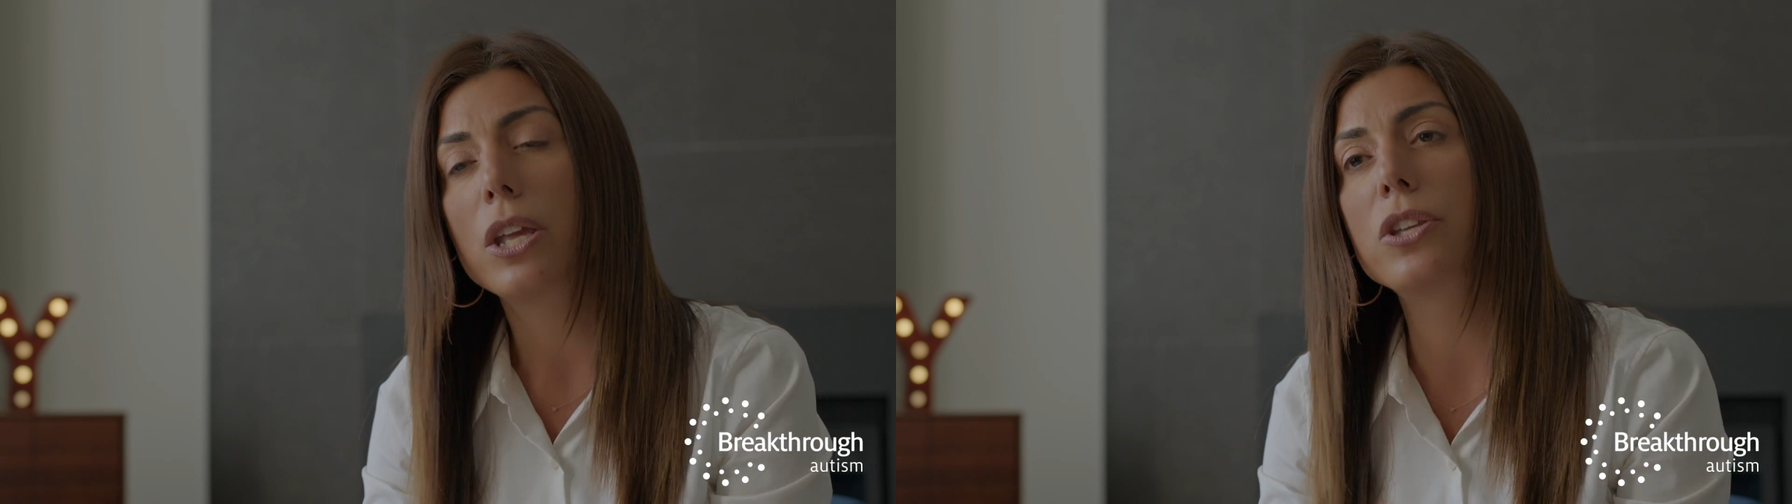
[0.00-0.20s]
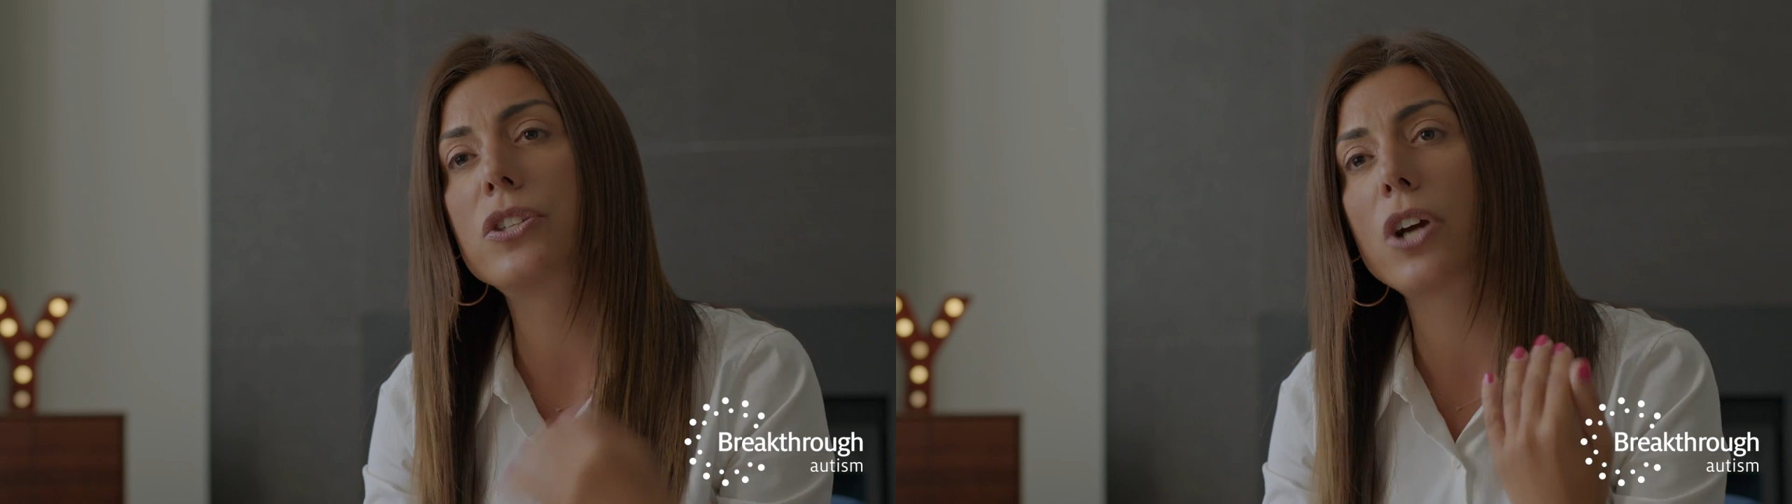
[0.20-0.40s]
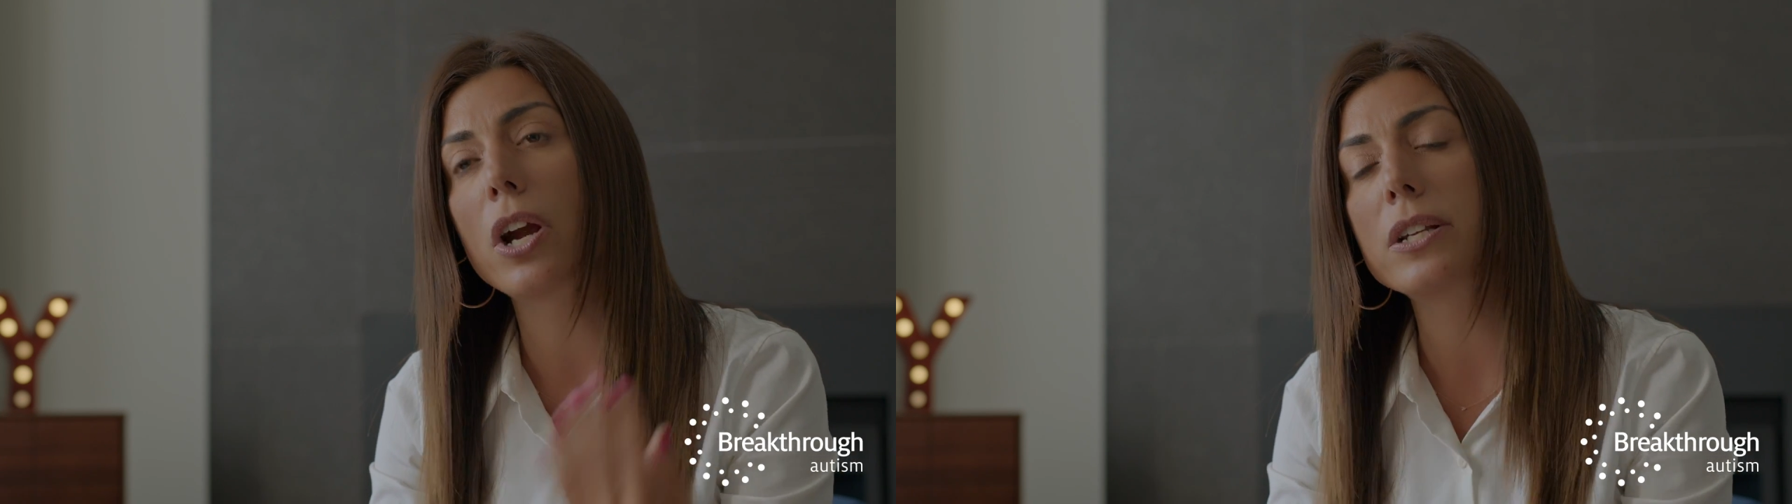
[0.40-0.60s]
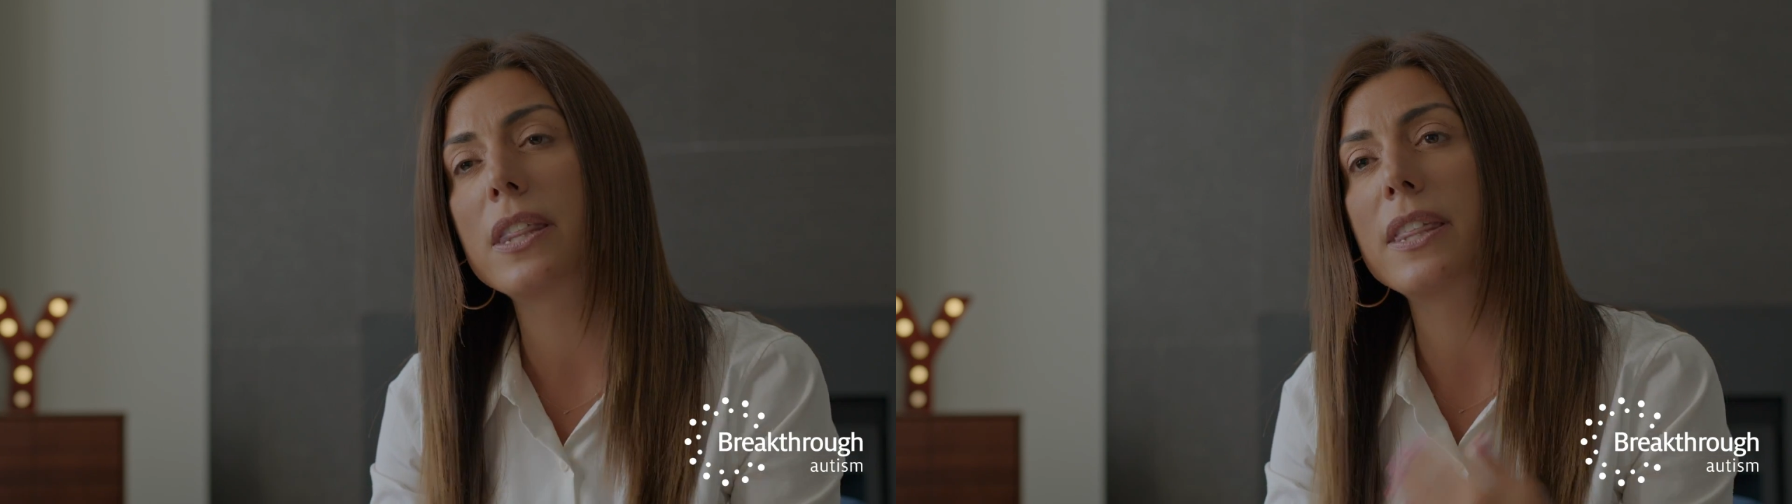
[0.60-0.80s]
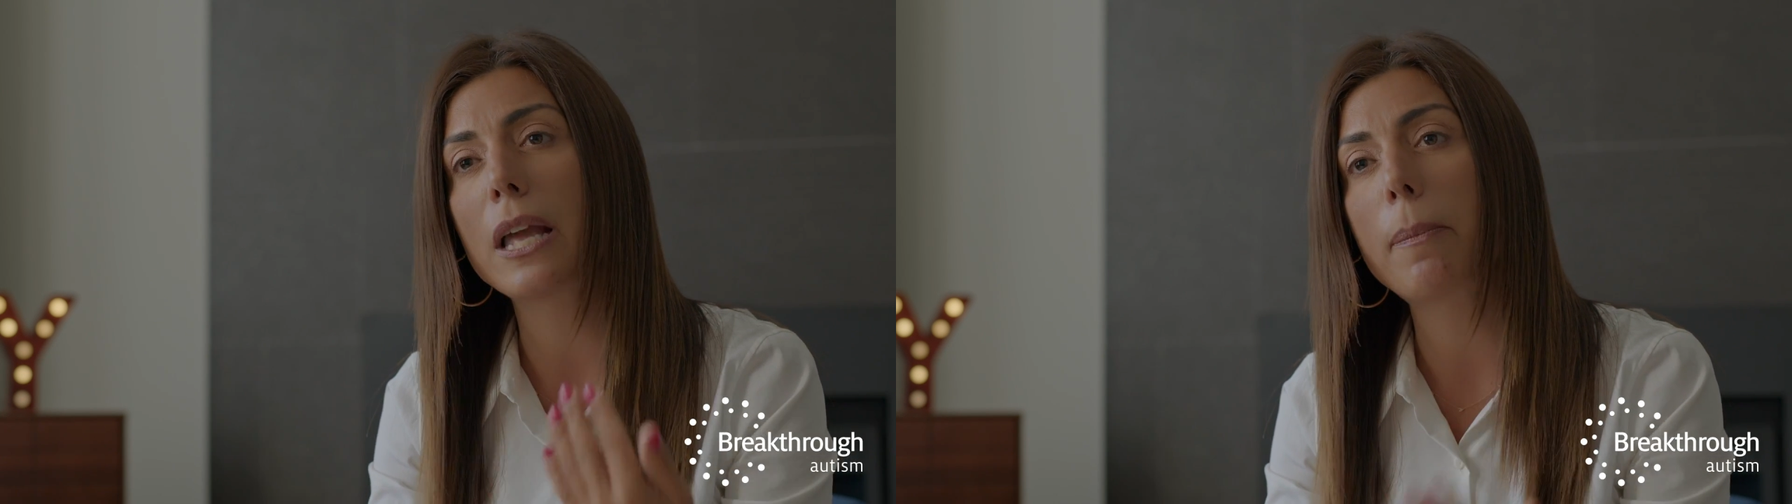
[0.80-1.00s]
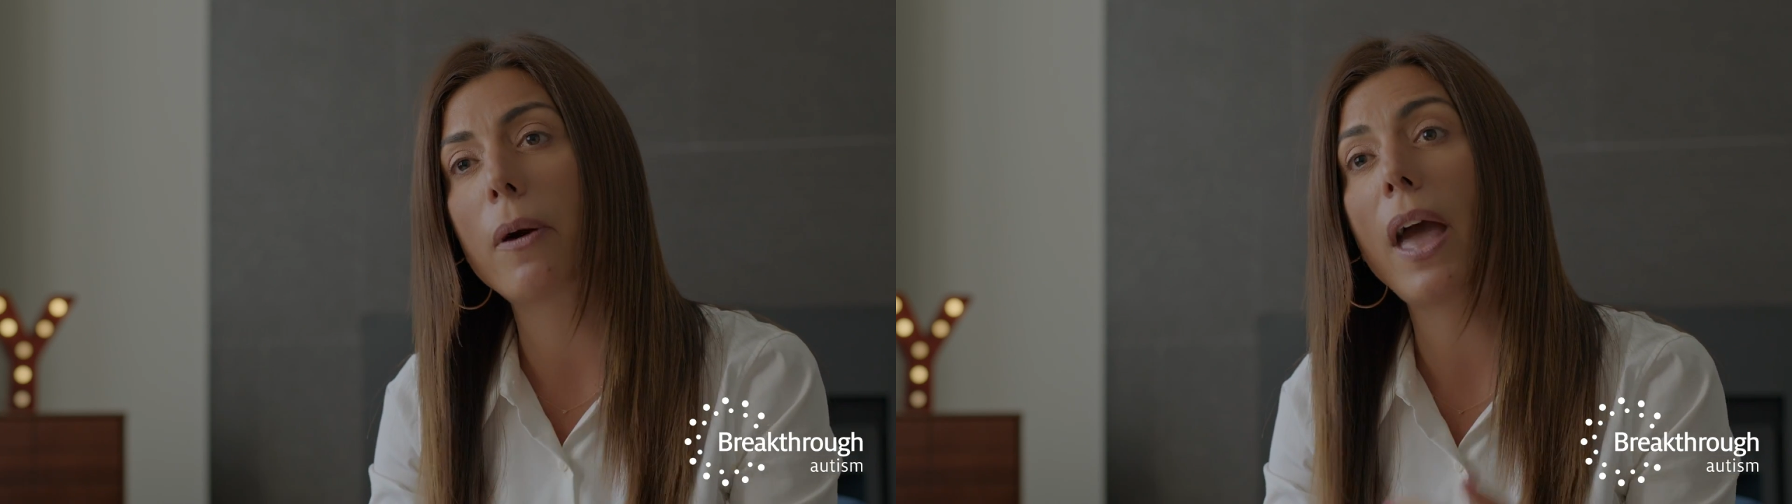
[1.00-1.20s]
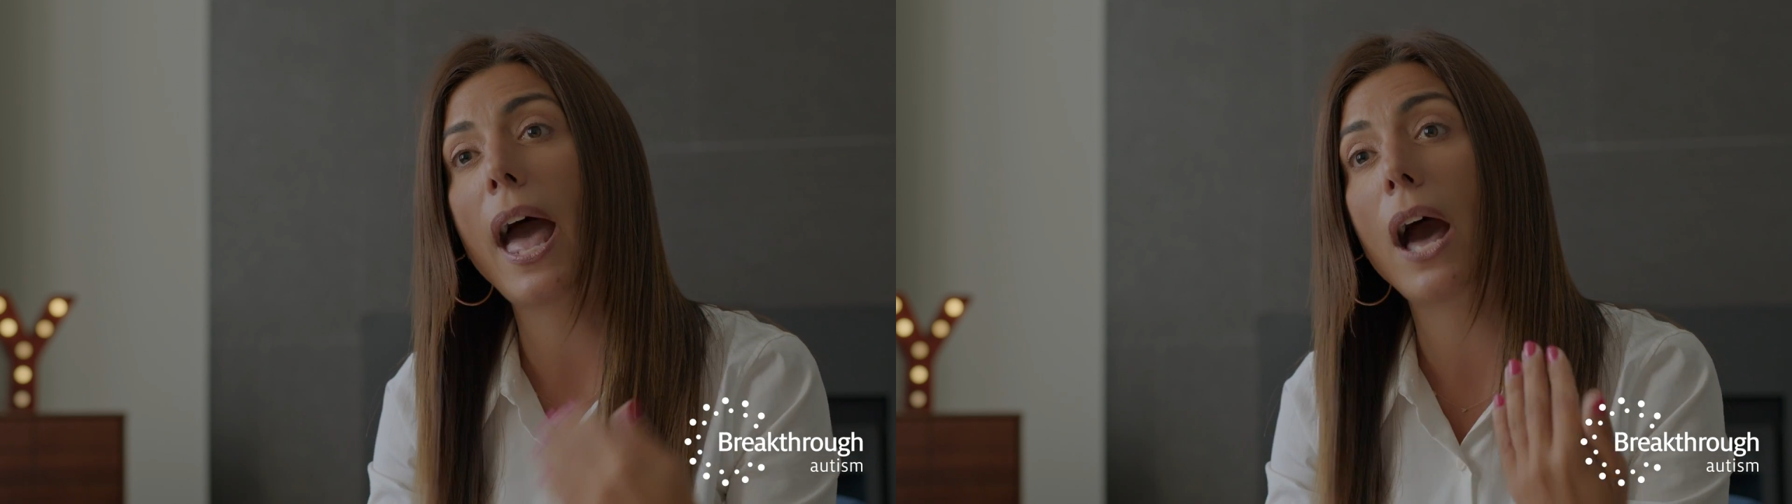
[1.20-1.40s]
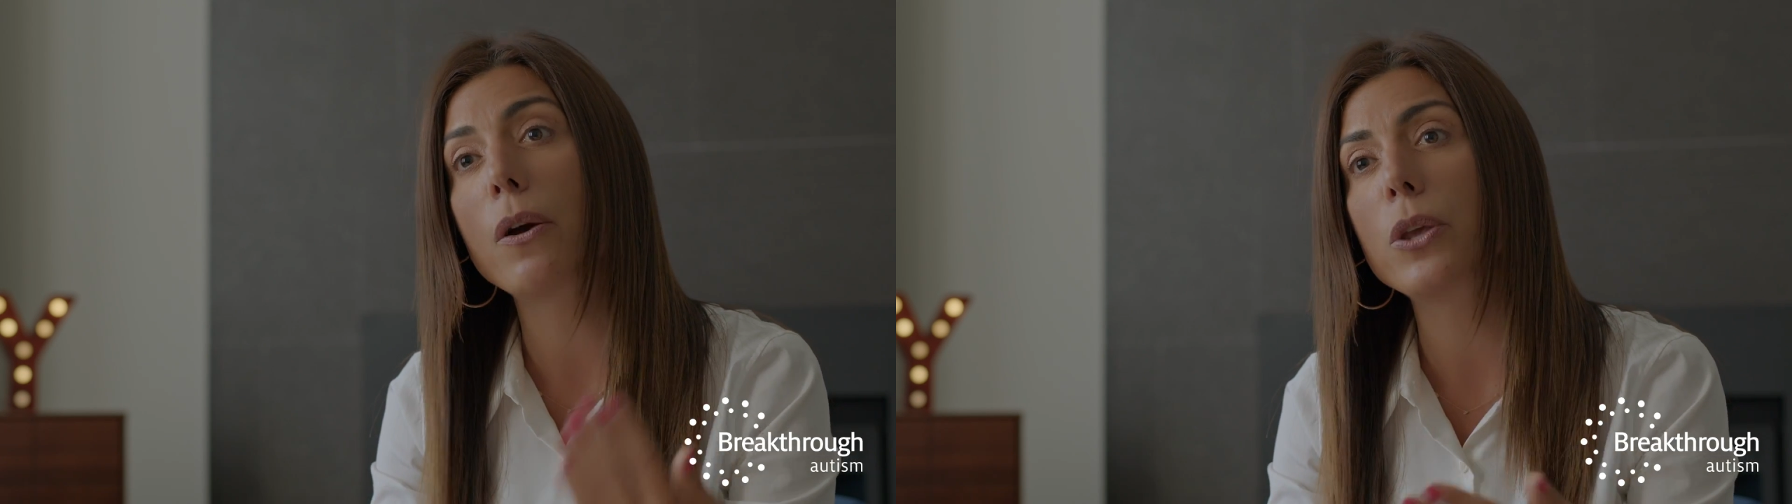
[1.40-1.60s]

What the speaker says: You start to think about how